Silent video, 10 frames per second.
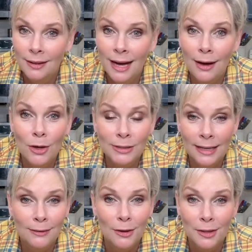All day
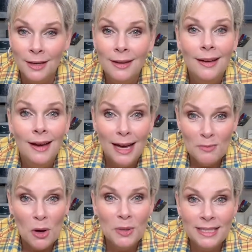long, I'm
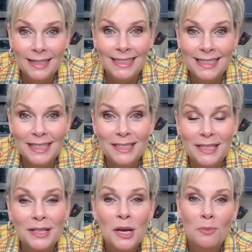always getting
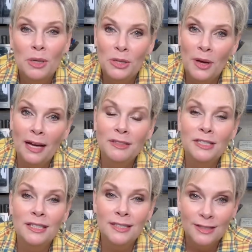tested, but you have to
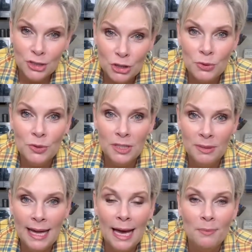just choose to
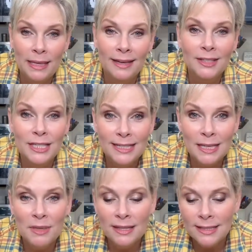be happy. And she
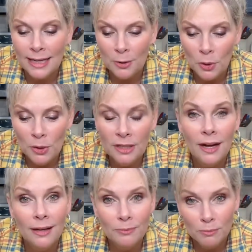sent me this and I wrote it,
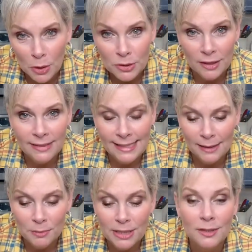most of it
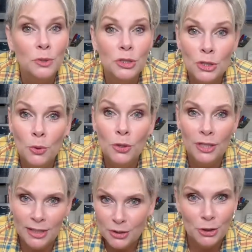down because it was so good.
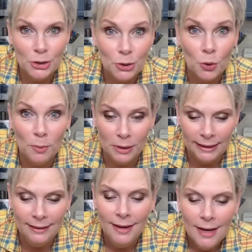I started
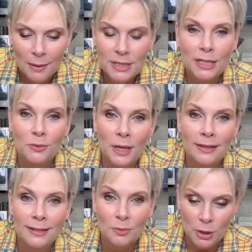scribbling. I was getting ready
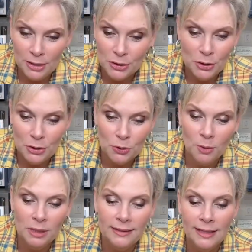this morning. I started
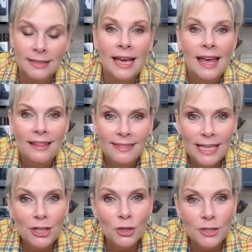scribbling this.
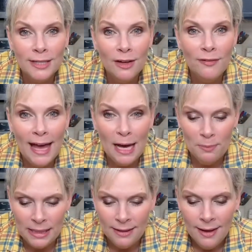Think yourself
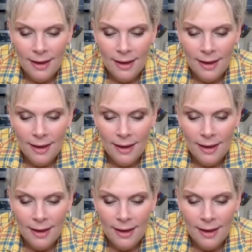happy.